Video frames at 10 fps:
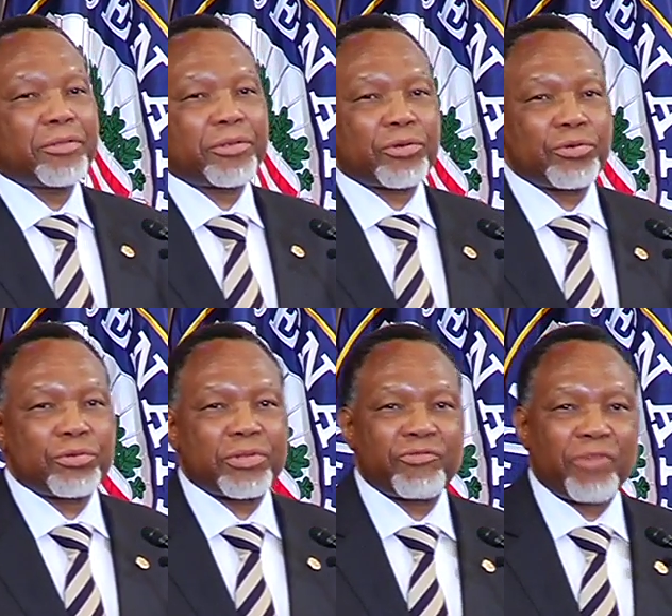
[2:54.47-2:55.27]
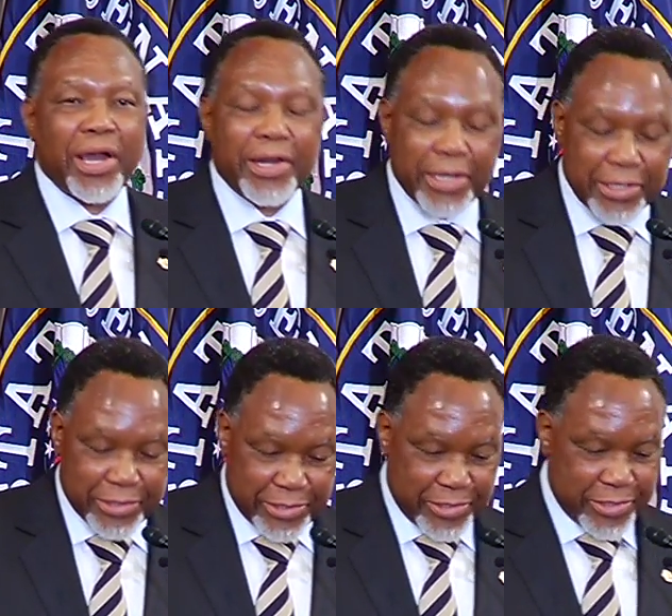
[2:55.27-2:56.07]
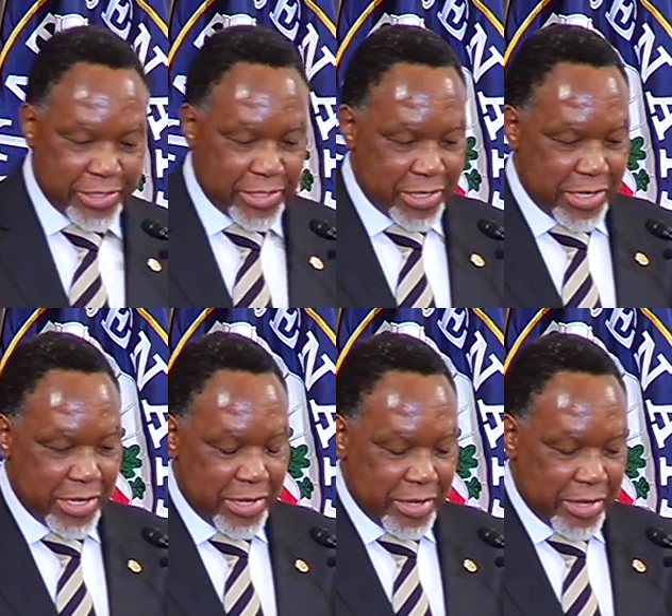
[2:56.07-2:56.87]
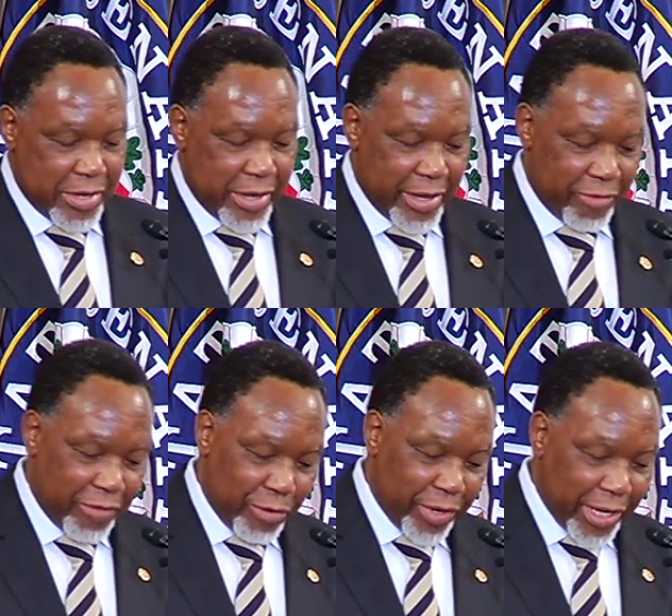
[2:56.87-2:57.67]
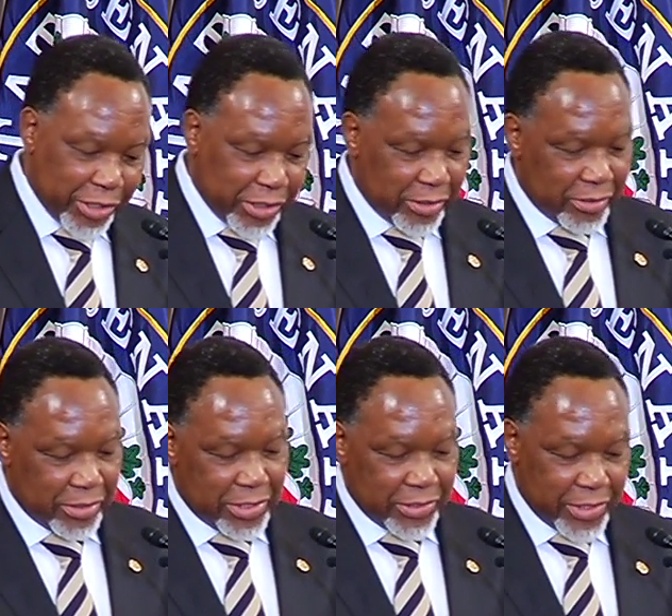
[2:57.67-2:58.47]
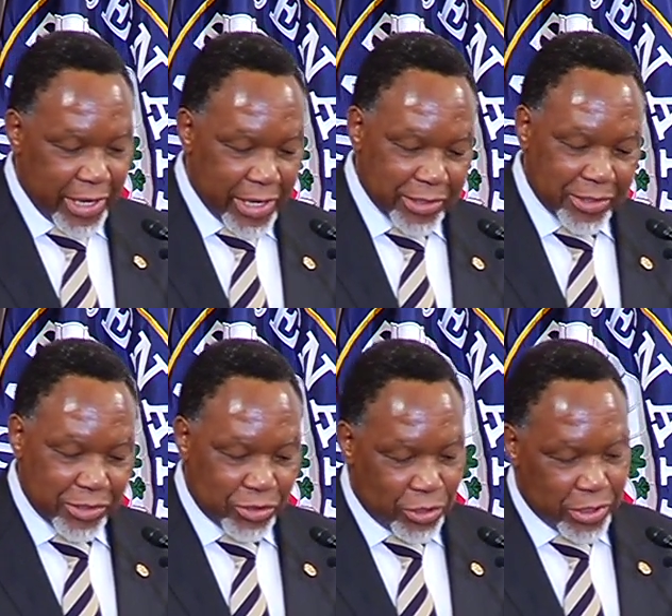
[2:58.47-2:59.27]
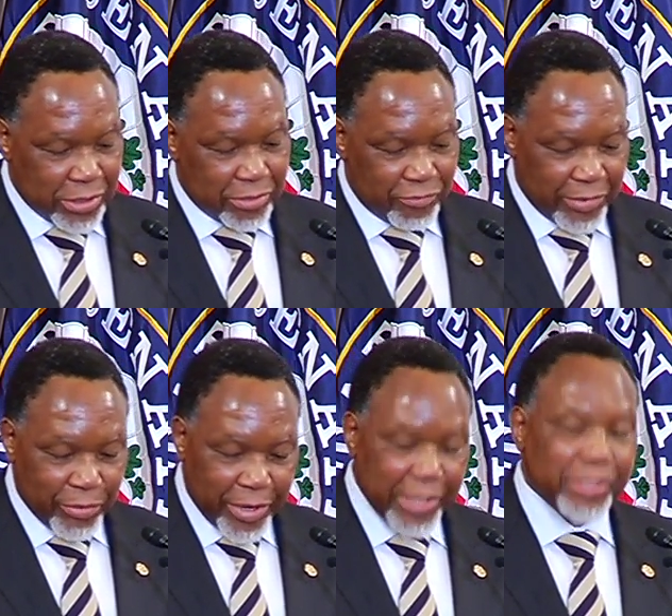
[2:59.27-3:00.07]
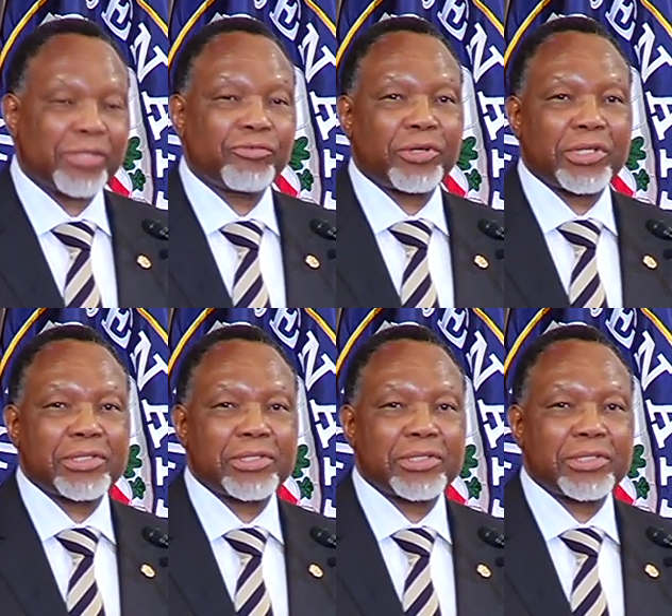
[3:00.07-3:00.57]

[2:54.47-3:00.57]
through various foundations. The Sir Elton John Foundation, for